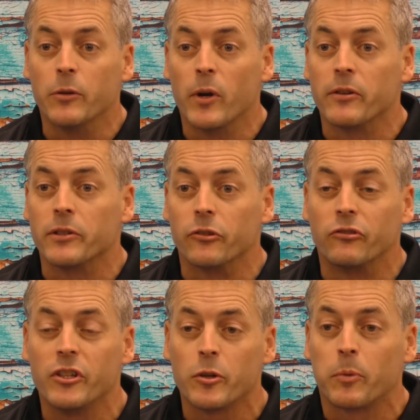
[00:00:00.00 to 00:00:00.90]
whether it's a
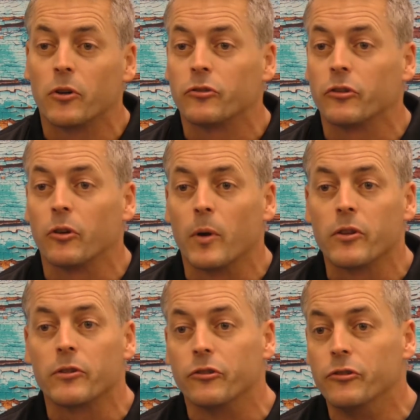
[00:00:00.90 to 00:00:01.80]
senior person or
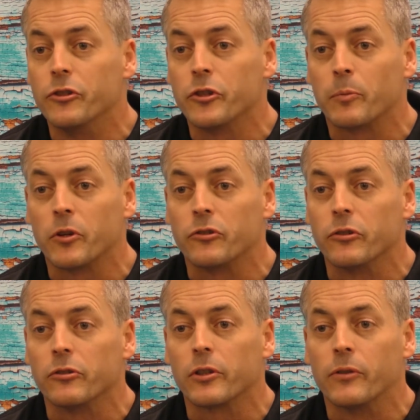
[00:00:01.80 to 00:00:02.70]
whether it's a junior person
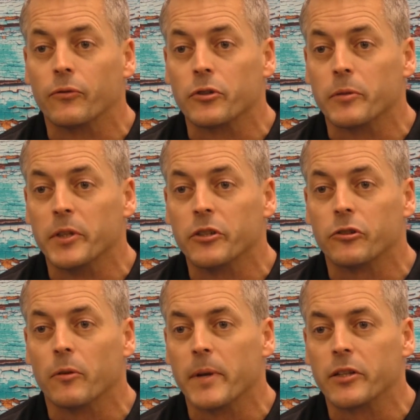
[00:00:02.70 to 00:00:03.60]
who's looking for some
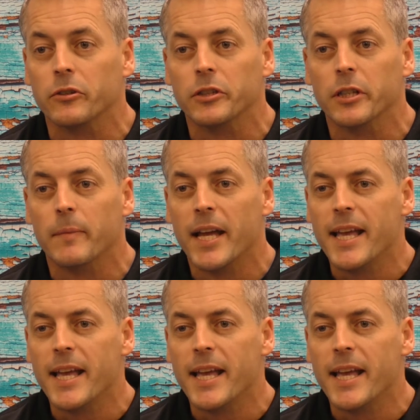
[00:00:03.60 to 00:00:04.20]
additional mentorship,